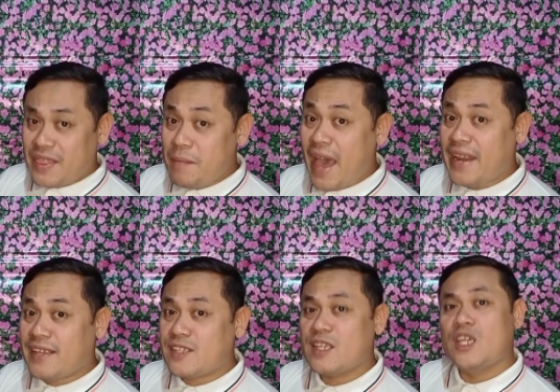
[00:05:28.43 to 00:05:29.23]

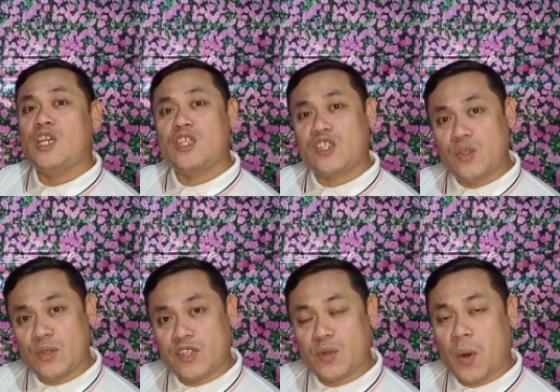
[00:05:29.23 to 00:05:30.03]
Mathematics is
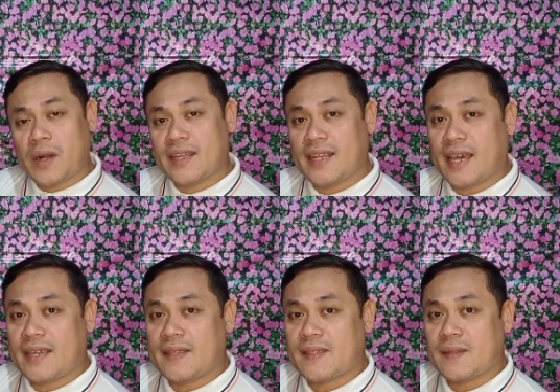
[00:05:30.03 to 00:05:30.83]
used to
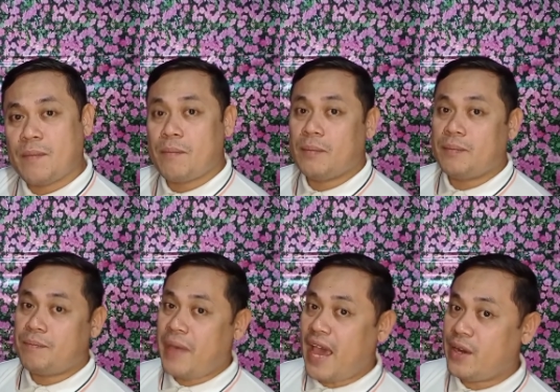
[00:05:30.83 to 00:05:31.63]
organize
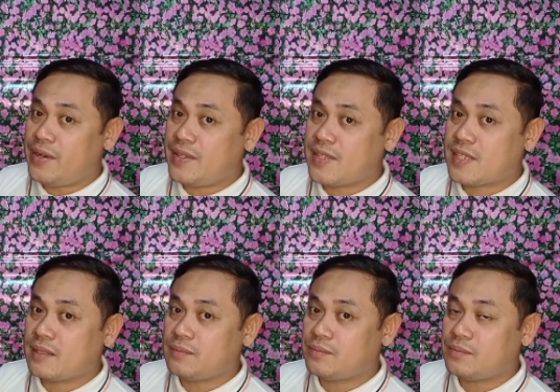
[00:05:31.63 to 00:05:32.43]
patterns,